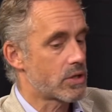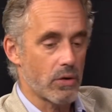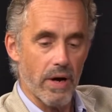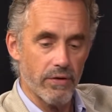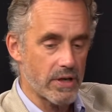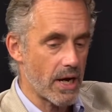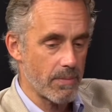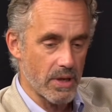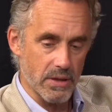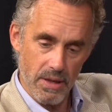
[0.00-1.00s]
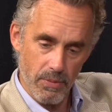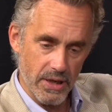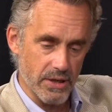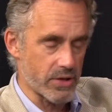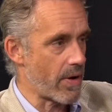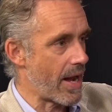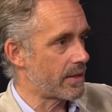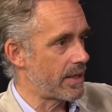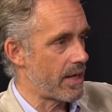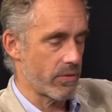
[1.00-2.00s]
And so every time that someone gets their
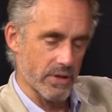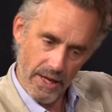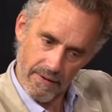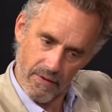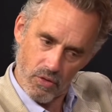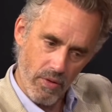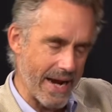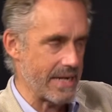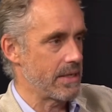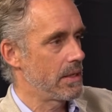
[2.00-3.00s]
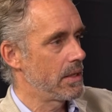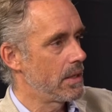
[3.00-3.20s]
act together, it's like, great,